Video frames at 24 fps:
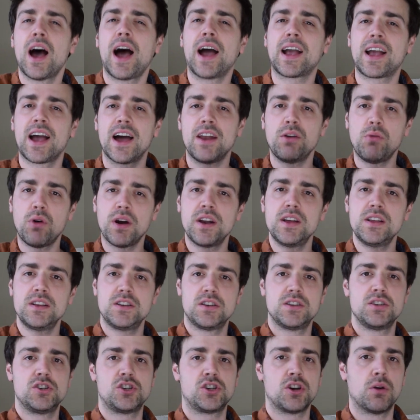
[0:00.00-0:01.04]
I kind of want to
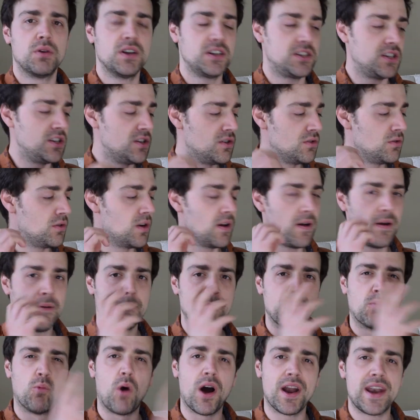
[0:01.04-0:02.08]
show it to you
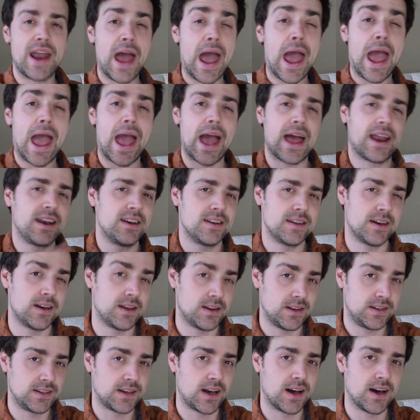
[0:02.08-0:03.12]
one hand
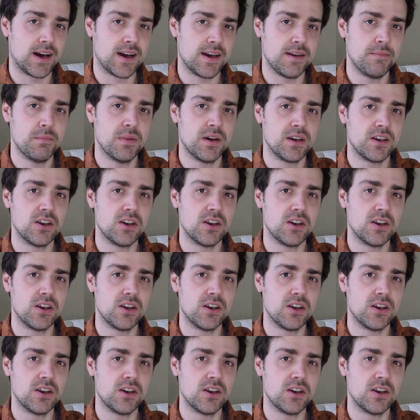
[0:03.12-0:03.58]
at a time.